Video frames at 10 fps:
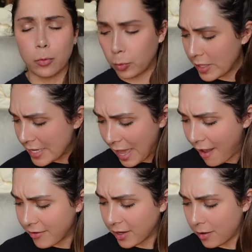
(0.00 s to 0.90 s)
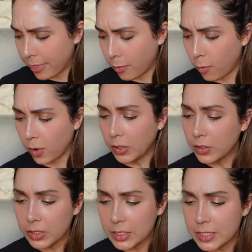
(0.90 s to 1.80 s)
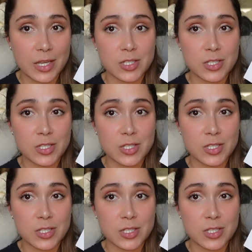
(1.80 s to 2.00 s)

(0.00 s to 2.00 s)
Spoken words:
wreak havoc on the world.